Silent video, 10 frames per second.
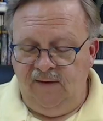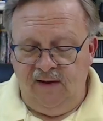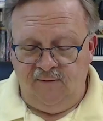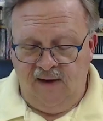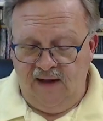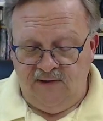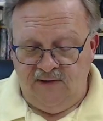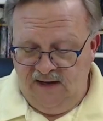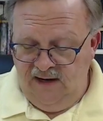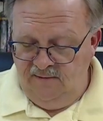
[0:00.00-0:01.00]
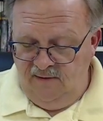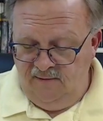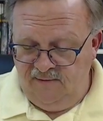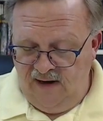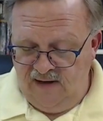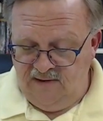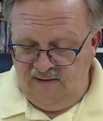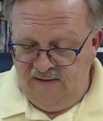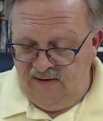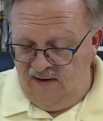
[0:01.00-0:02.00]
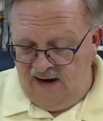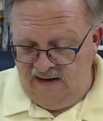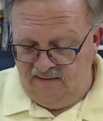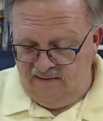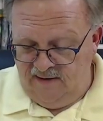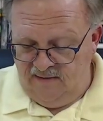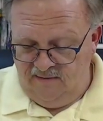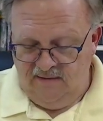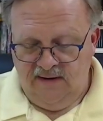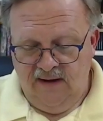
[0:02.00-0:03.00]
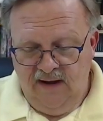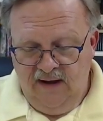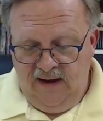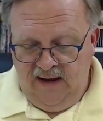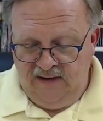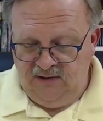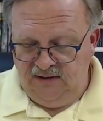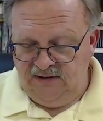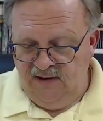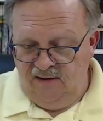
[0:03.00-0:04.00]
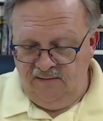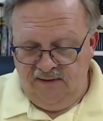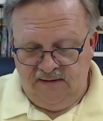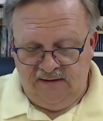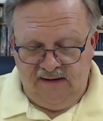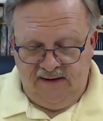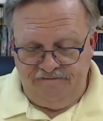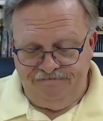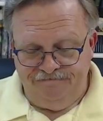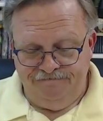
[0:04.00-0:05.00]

say a tragic hero, a tragic figure. I don't know. I just know that